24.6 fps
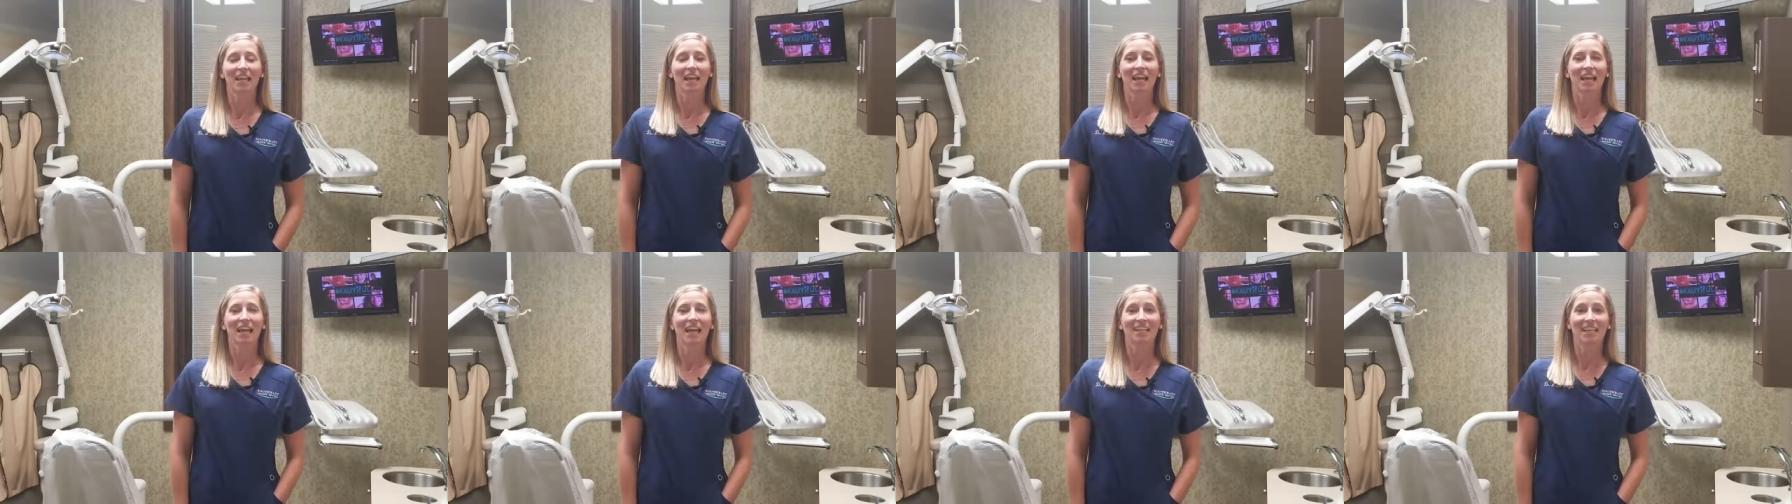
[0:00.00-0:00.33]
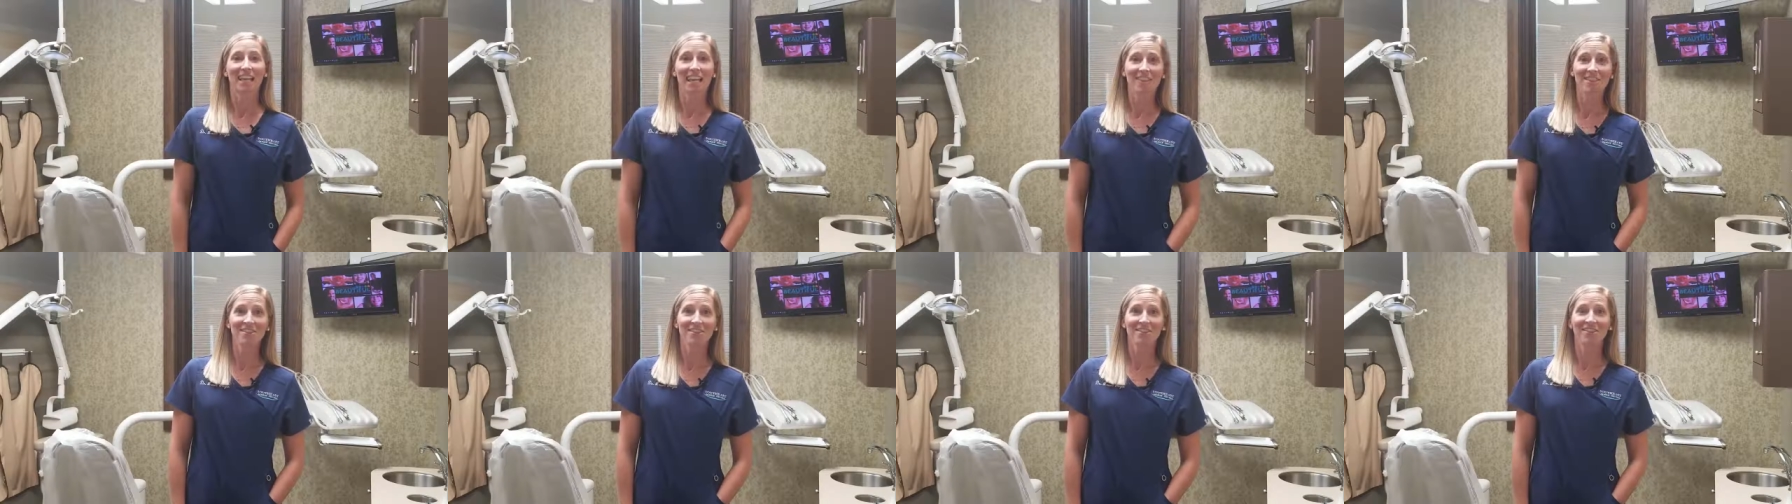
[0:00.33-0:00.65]

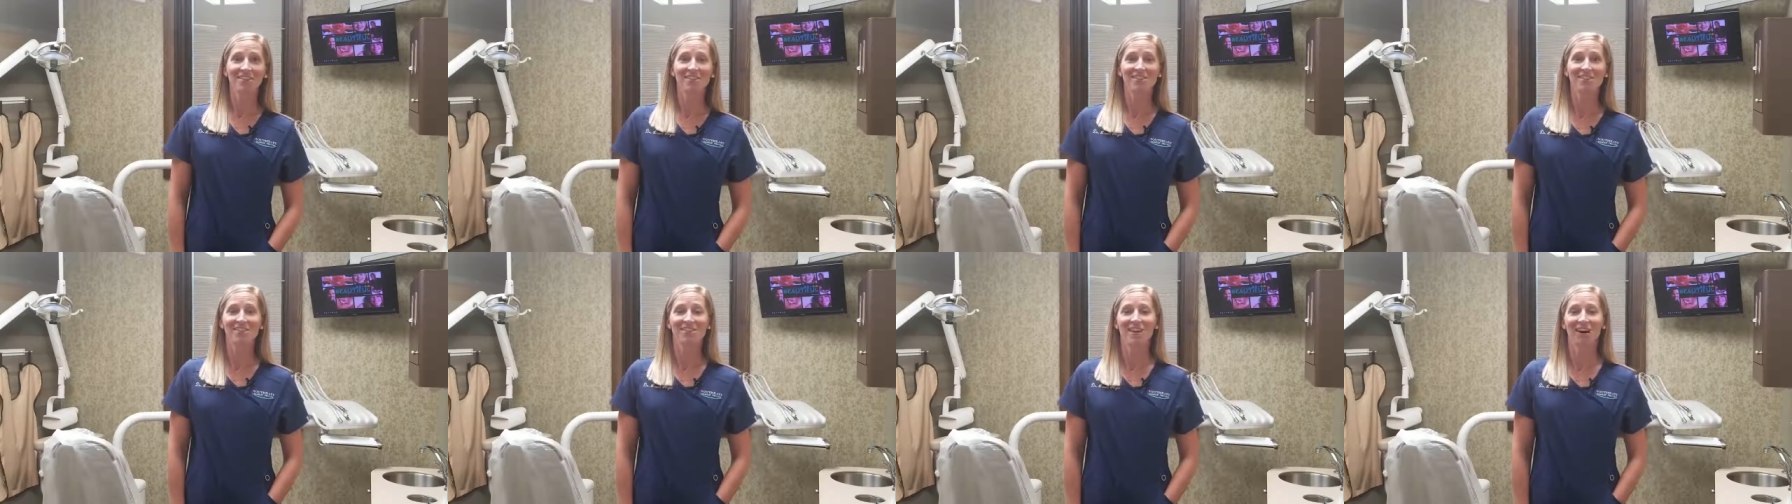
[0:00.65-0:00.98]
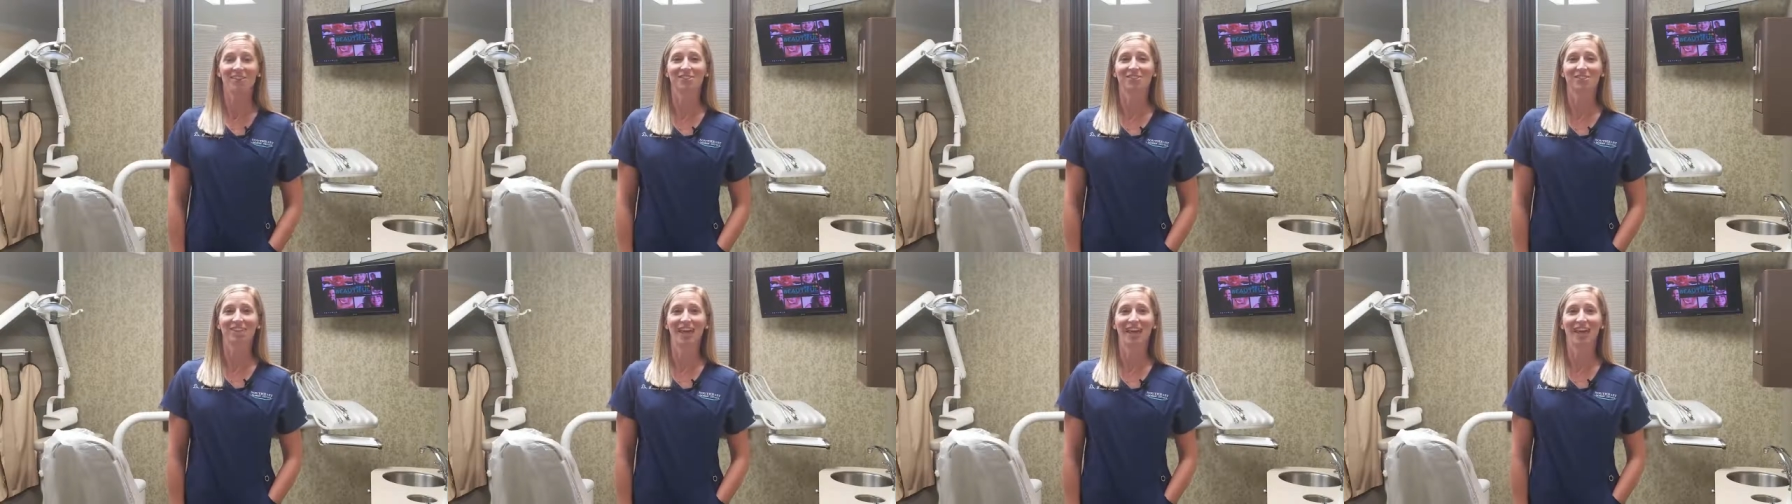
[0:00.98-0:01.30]
Again, this is
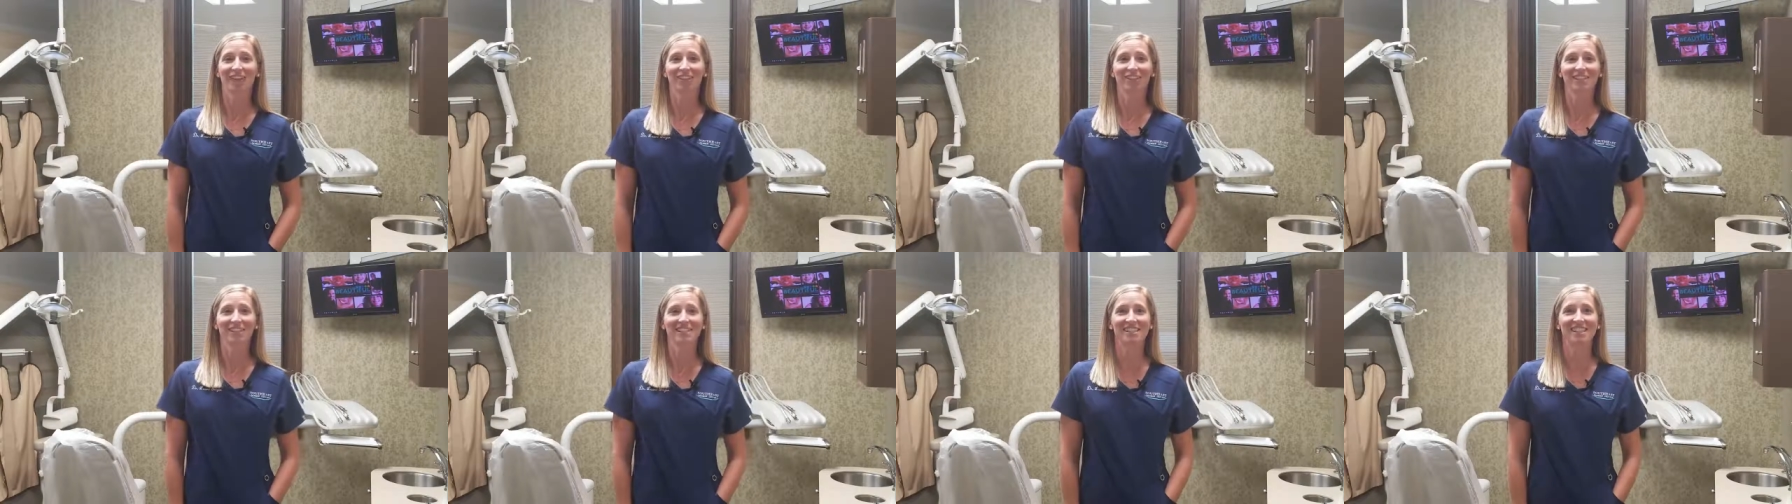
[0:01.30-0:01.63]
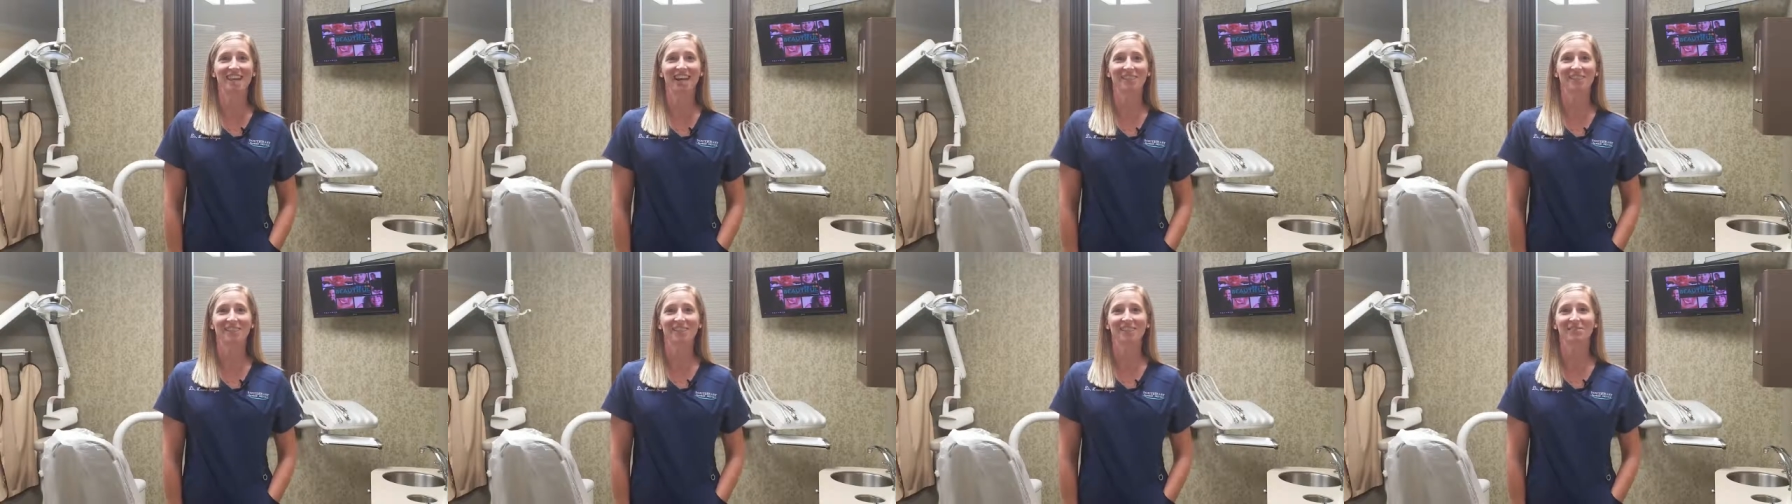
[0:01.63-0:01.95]
Dr. Geiger at
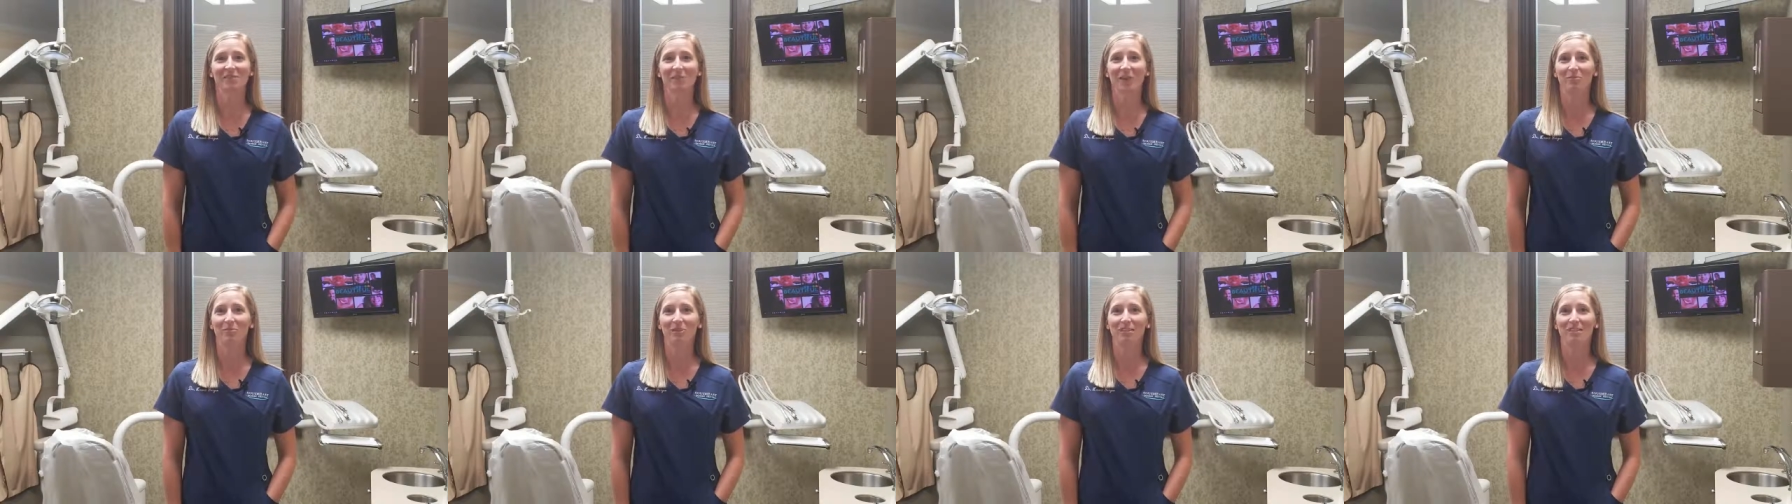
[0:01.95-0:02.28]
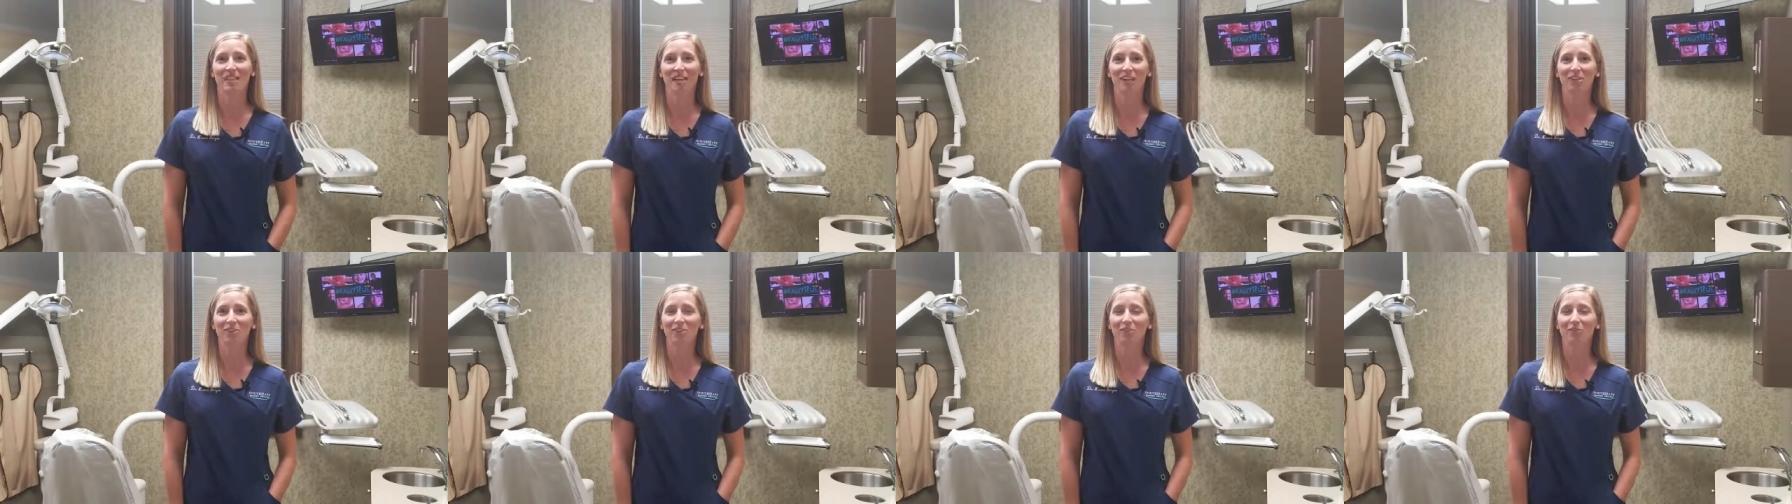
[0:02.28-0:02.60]
Southeast Family
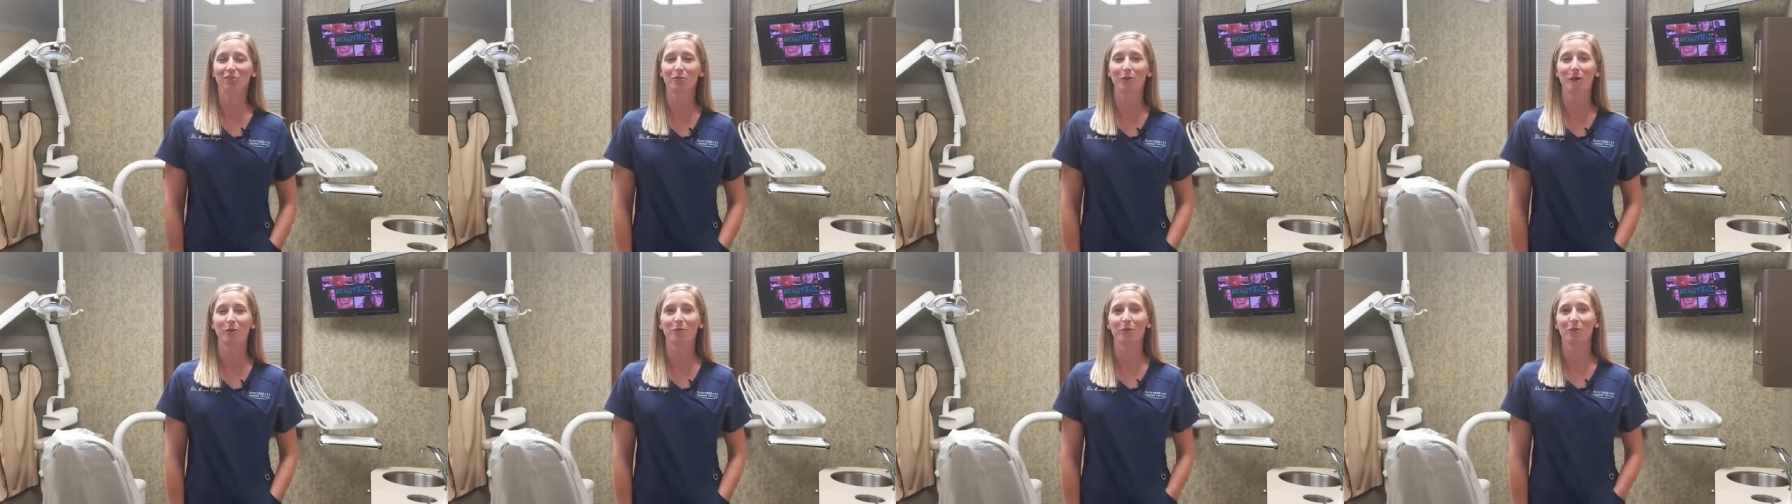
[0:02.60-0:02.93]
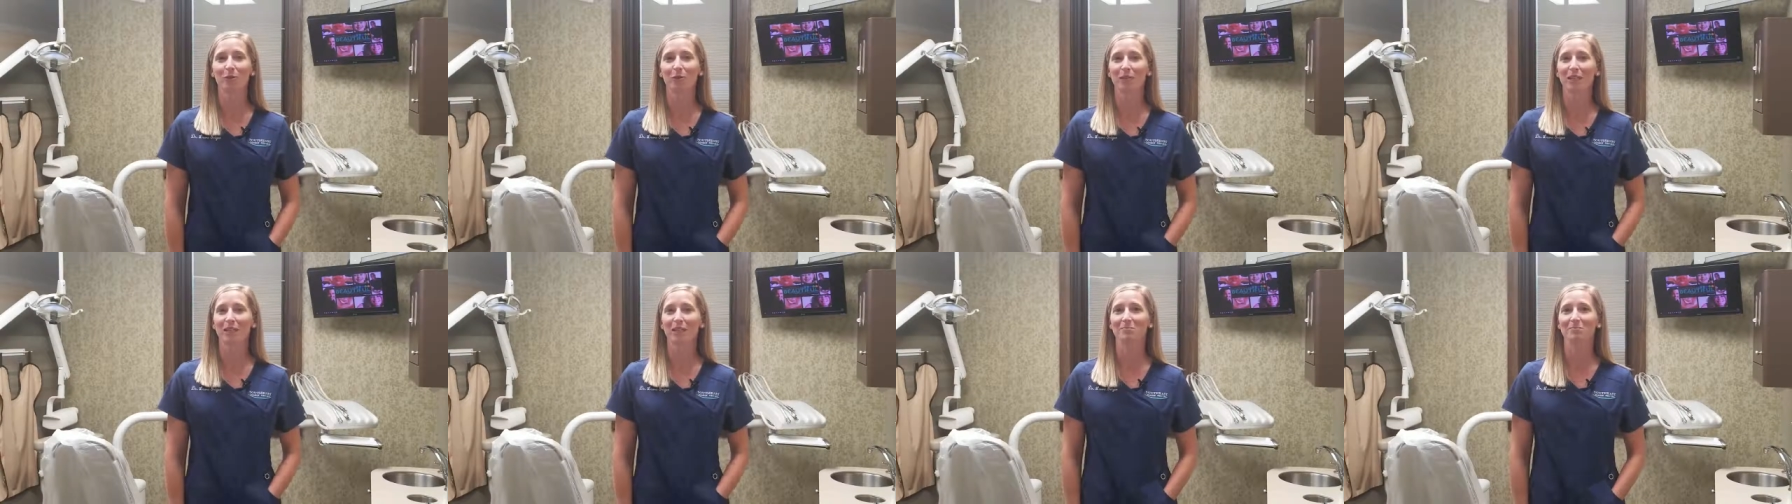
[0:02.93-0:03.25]
Dental. Remember,
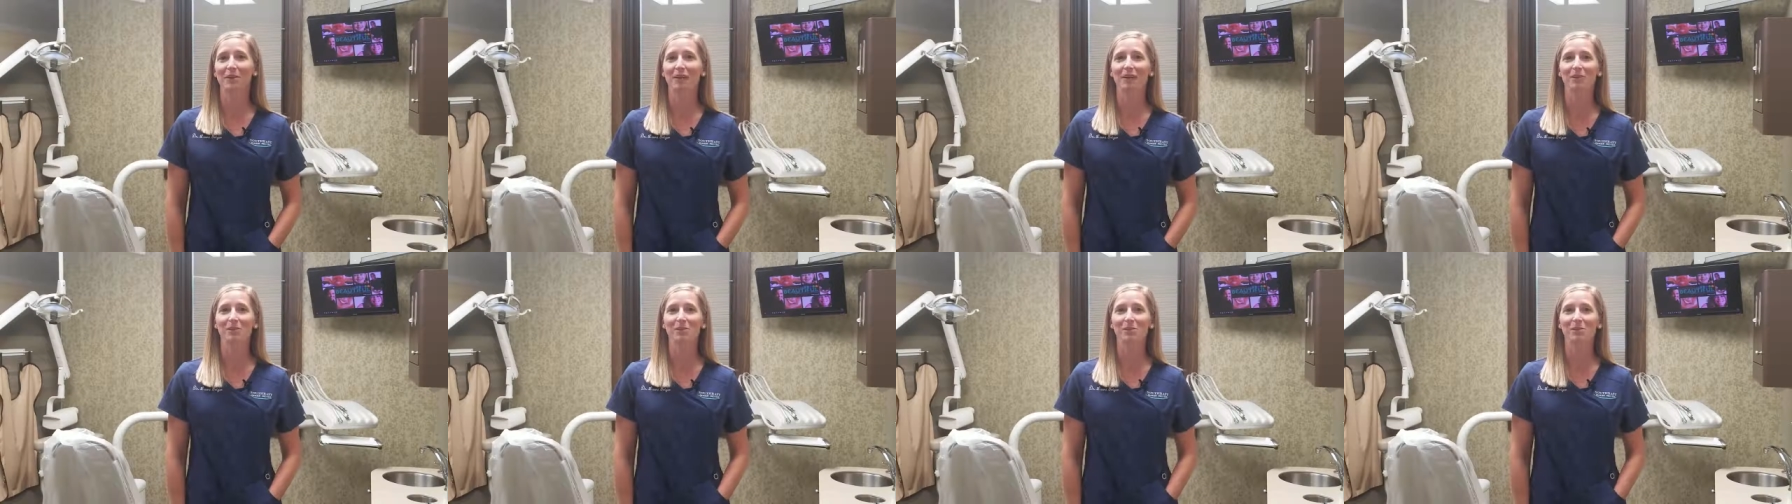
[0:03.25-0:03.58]
we can make you